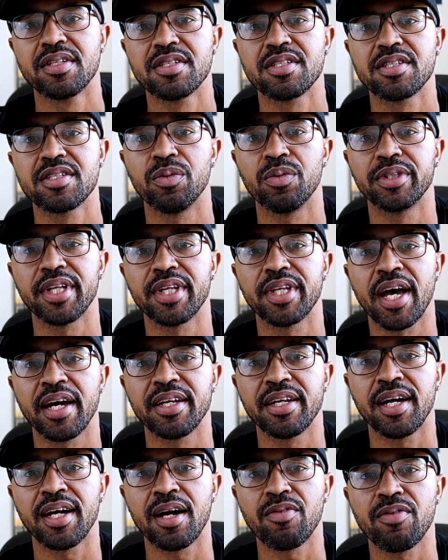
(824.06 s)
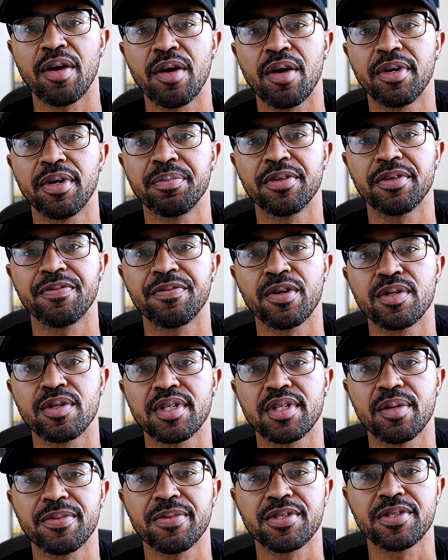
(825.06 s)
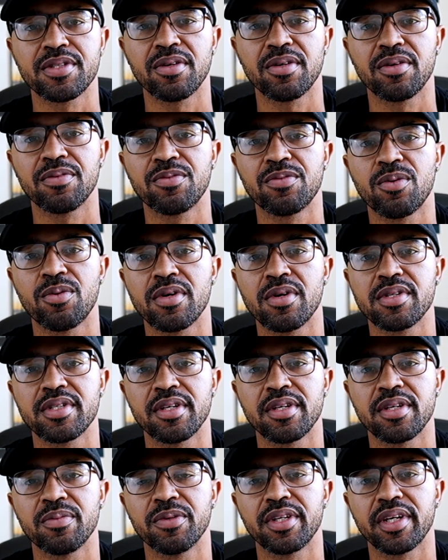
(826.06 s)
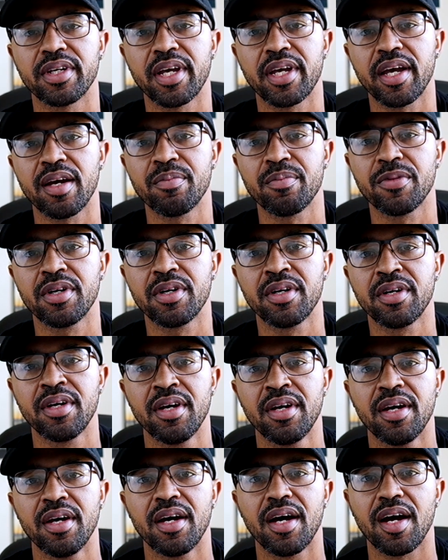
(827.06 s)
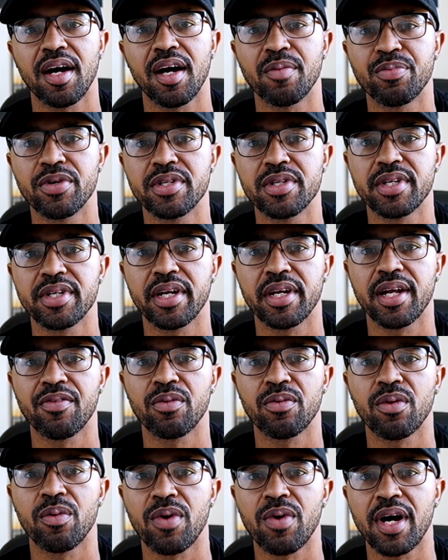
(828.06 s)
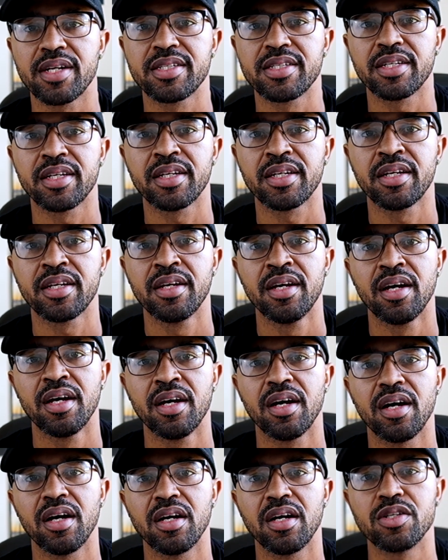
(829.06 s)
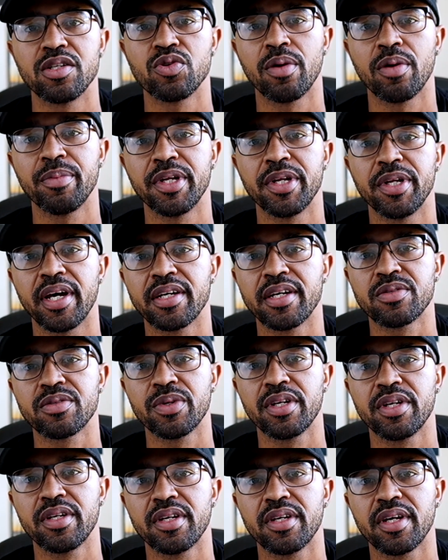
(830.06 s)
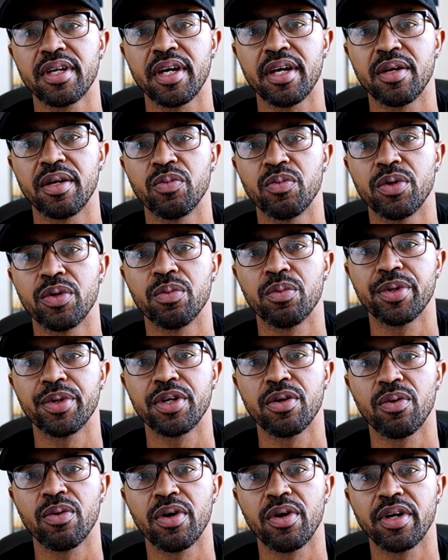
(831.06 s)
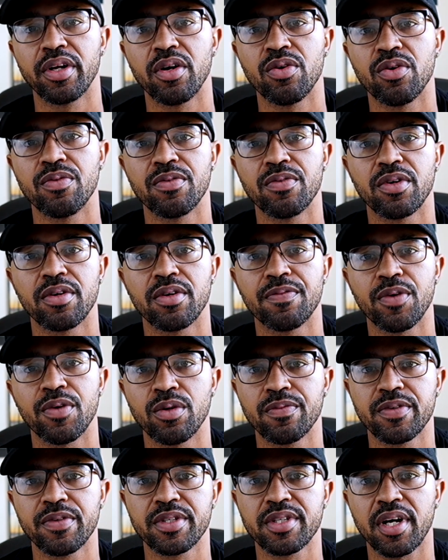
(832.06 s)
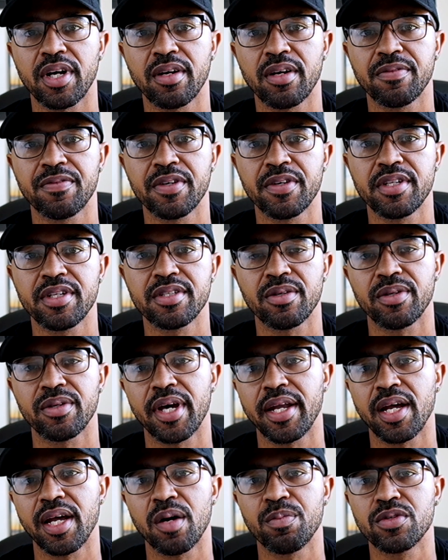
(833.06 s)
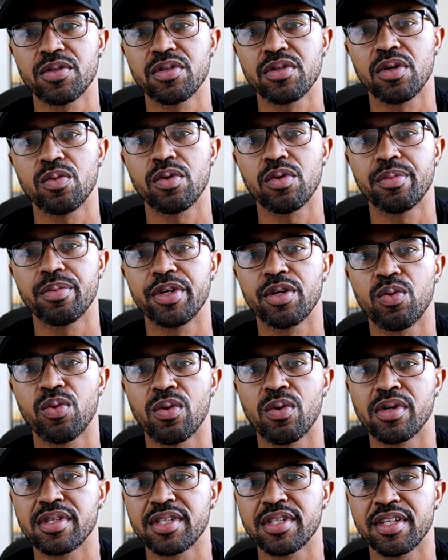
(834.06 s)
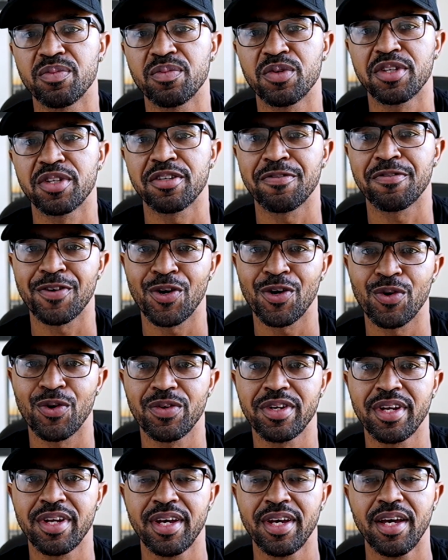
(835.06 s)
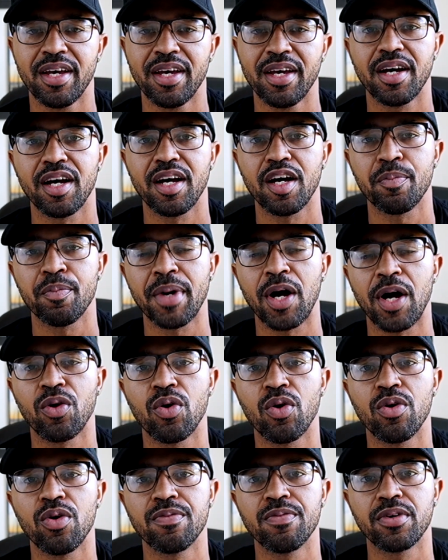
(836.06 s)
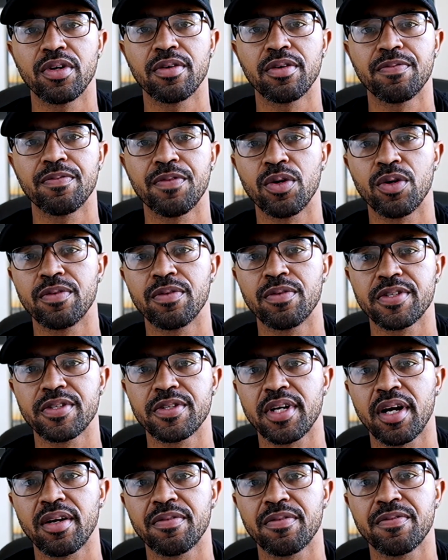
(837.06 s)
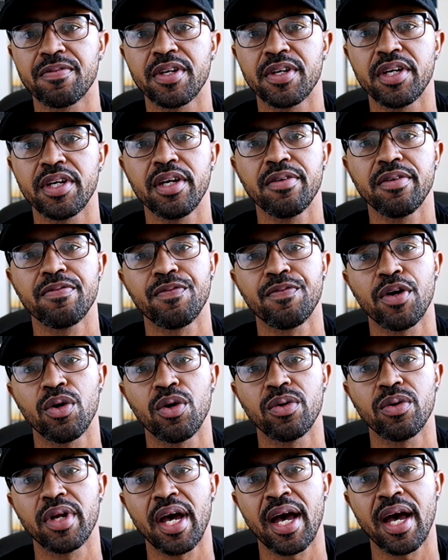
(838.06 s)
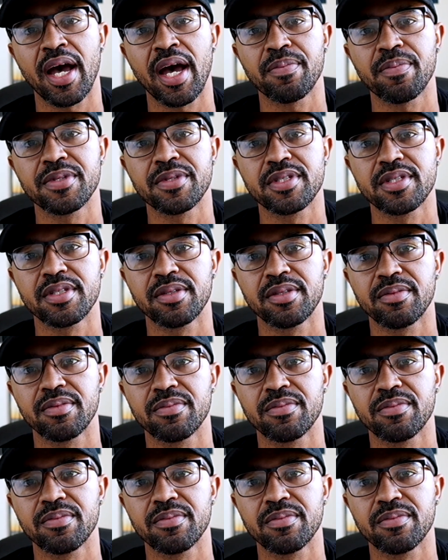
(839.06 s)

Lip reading: So with that, I'll wrap up the first episode of Quarantine with a Camera. I appreciate everyone watching. Join me next week and we will be going over phone photography. So that episode will be Quarantine with the Phone. I'll go over phone photography, phone apps